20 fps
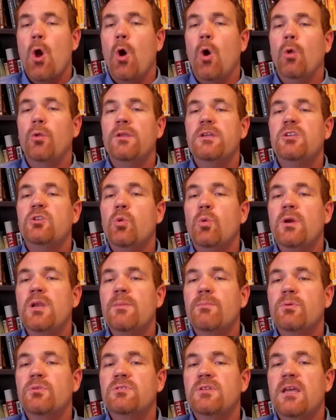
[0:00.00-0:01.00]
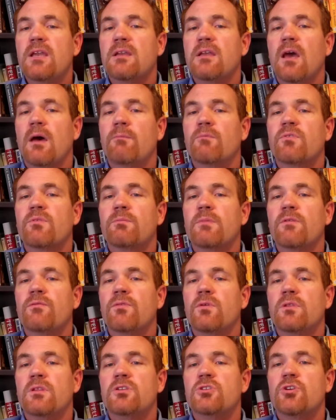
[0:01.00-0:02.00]
Only 20% comes from the
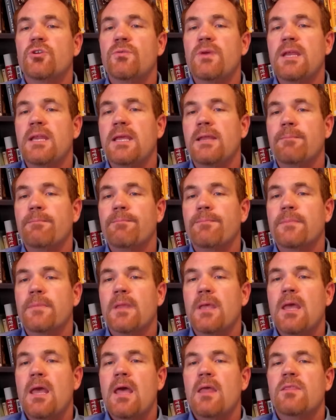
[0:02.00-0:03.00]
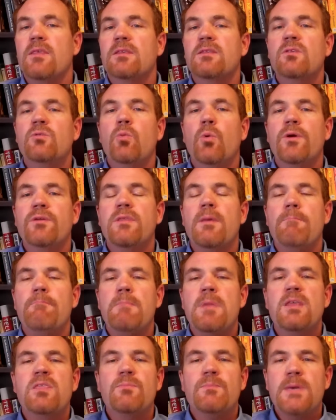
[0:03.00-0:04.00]
food that you're eating. This is where the
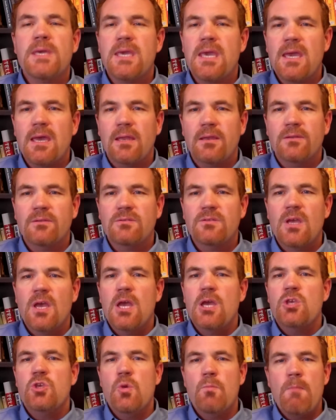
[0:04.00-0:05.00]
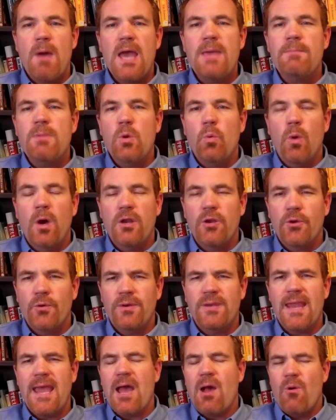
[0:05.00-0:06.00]
myth begins. You might be
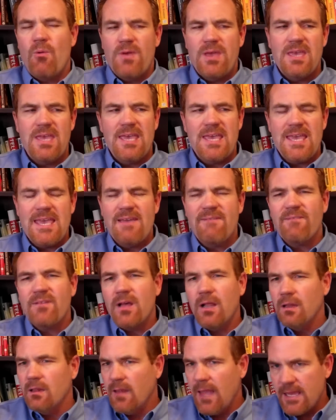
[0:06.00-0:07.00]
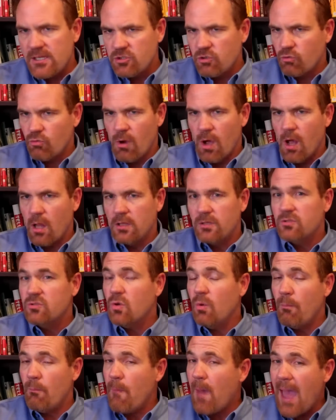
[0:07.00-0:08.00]
wondering now, if cholesterol is
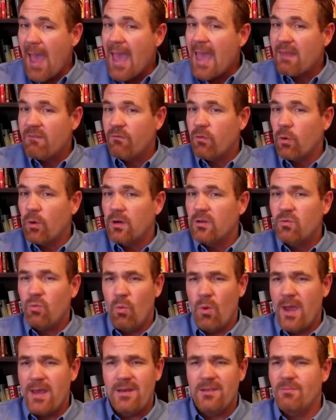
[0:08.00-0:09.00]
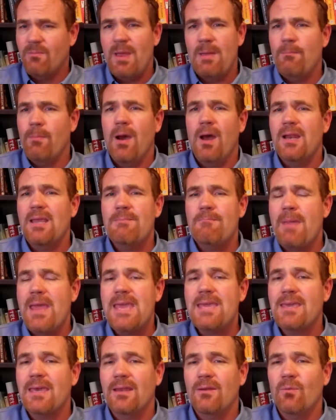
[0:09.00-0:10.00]
so bad for us, why does my body
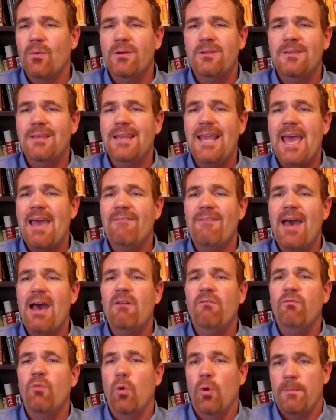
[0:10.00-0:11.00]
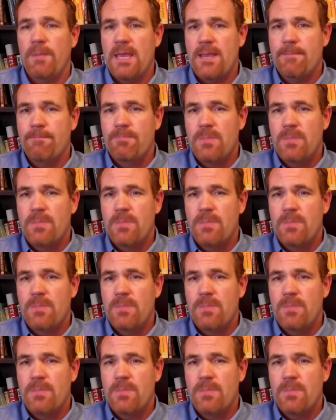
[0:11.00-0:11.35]
make it? What does it have out for me?